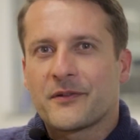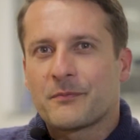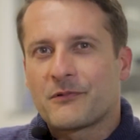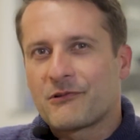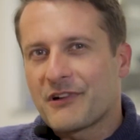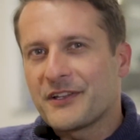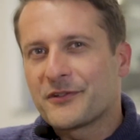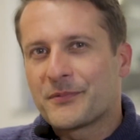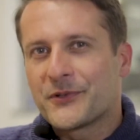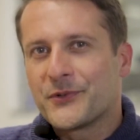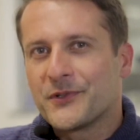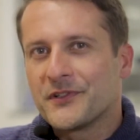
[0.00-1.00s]
it's a great
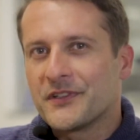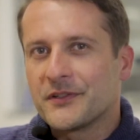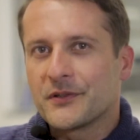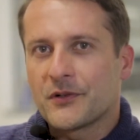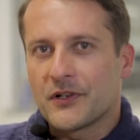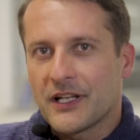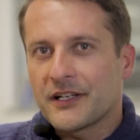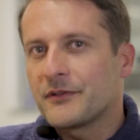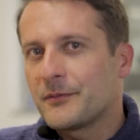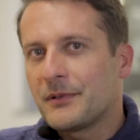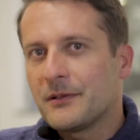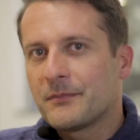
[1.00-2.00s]
opportunity to connect
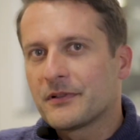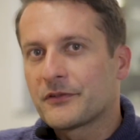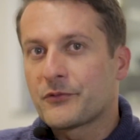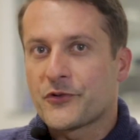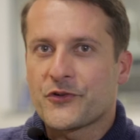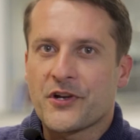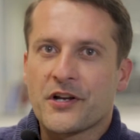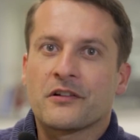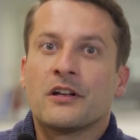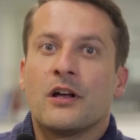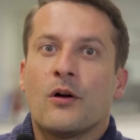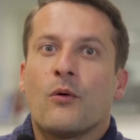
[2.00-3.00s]
with people, to share
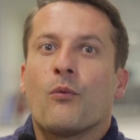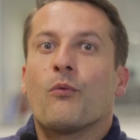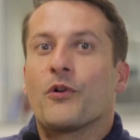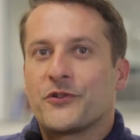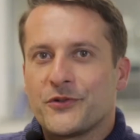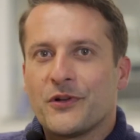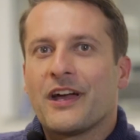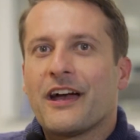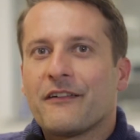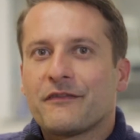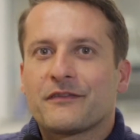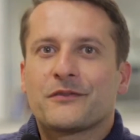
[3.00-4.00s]
what you
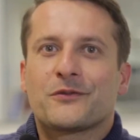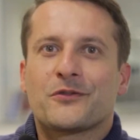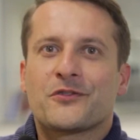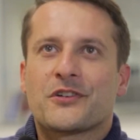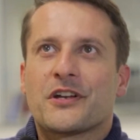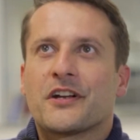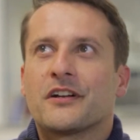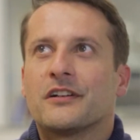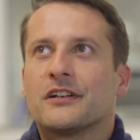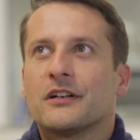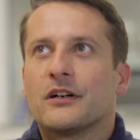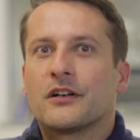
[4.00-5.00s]
have, to
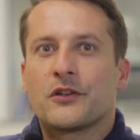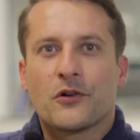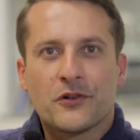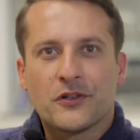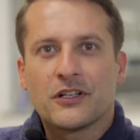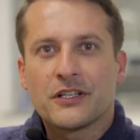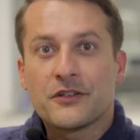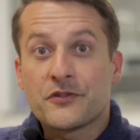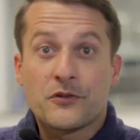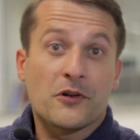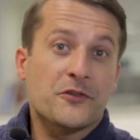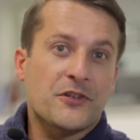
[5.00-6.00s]
share your knowledge,
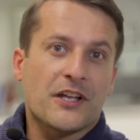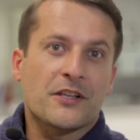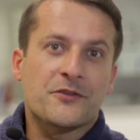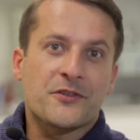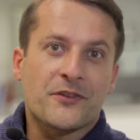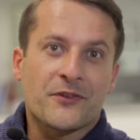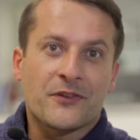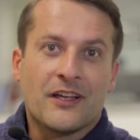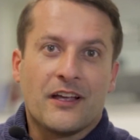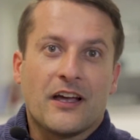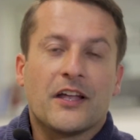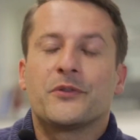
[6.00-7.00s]
your challenges,
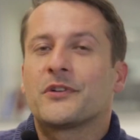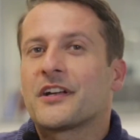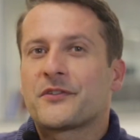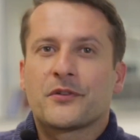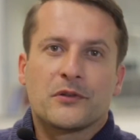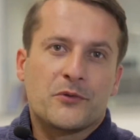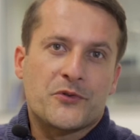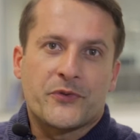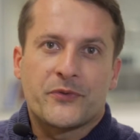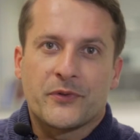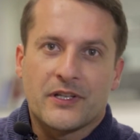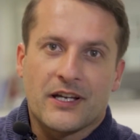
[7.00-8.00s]
and to get solutions
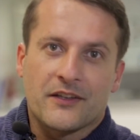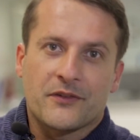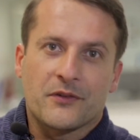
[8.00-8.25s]
to that.